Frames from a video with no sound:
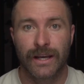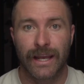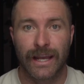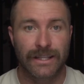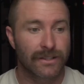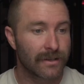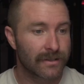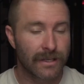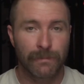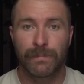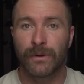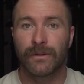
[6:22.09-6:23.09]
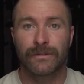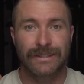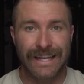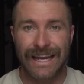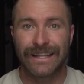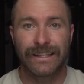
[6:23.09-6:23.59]
It's simple
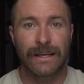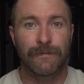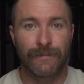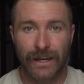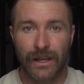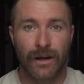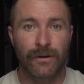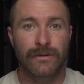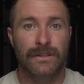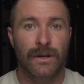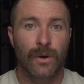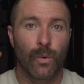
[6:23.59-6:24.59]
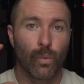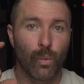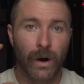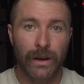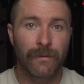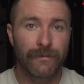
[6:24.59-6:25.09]
daily videos,
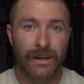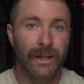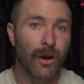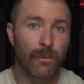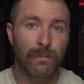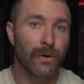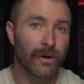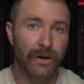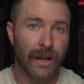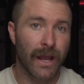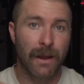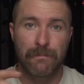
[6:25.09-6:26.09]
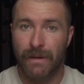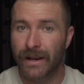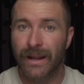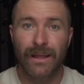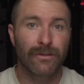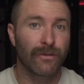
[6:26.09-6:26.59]
1 video per day,
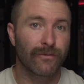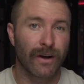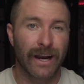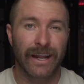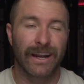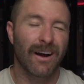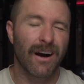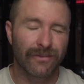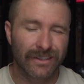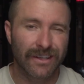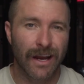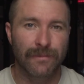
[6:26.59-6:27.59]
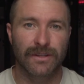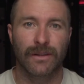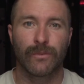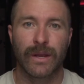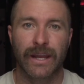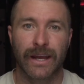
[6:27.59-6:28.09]
Monday through Friday, and oftentimes on
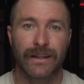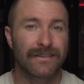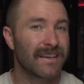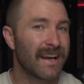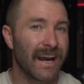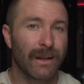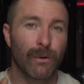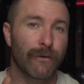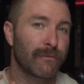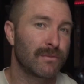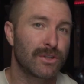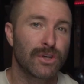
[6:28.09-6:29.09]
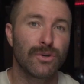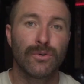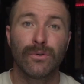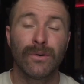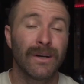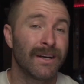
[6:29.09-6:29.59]
the weekends, anywhere from
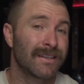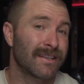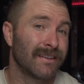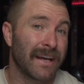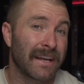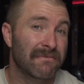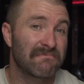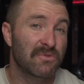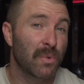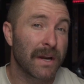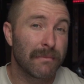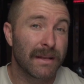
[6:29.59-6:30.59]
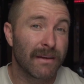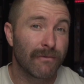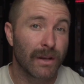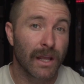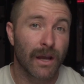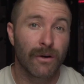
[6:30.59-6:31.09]
2 to like 20-minute
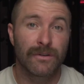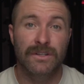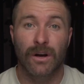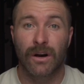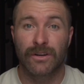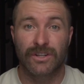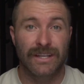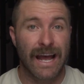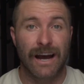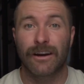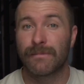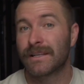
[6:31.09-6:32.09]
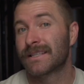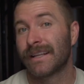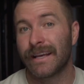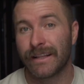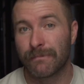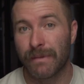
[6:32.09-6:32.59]
videos on just how to be
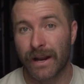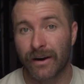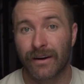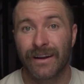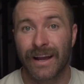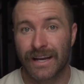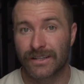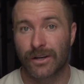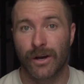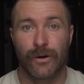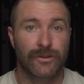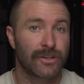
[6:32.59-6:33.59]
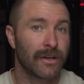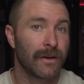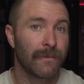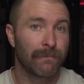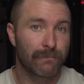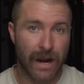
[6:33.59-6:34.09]
slightly better as a coach.
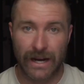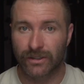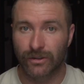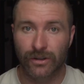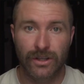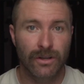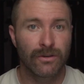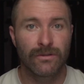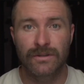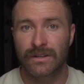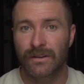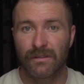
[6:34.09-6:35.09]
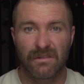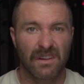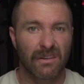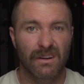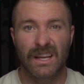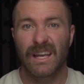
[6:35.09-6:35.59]
Practical cues,
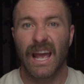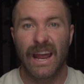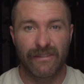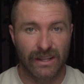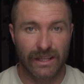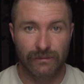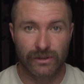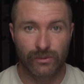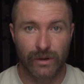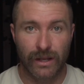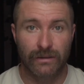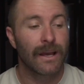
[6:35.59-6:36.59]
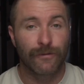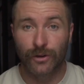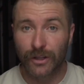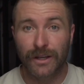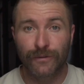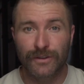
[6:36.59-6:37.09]
theory, everything in between. If
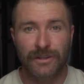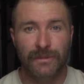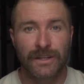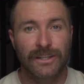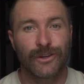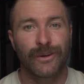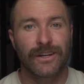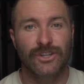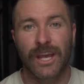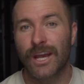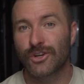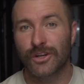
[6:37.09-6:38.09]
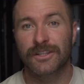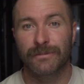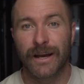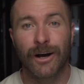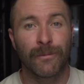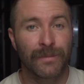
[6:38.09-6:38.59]
you're looking for some continued education and
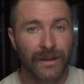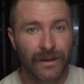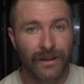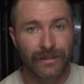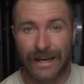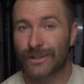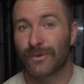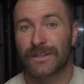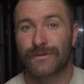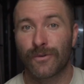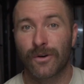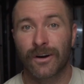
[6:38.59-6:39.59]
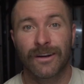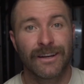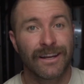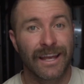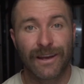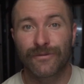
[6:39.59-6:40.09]
some help, that's what it's for.
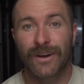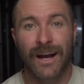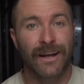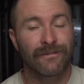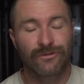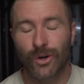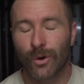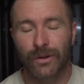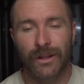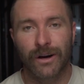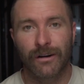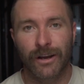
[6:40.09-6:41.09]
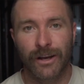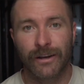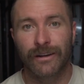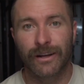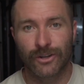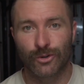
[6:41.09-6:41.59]
If not, totally all
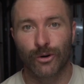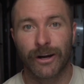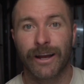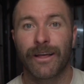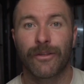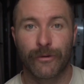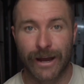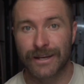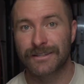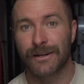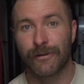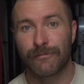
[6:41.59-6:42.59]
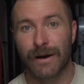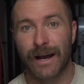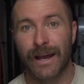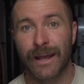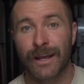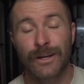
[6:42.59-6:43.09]
good. Enjoy the rest of
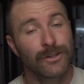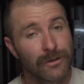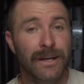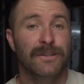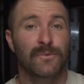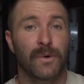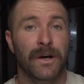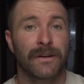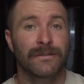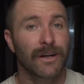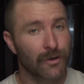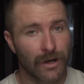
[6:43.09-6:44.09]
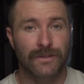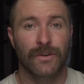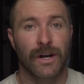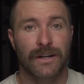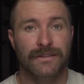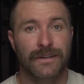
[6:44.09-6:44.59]
my 2001 A
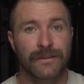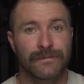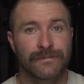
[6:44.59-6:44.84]
CrossFit Odyssey.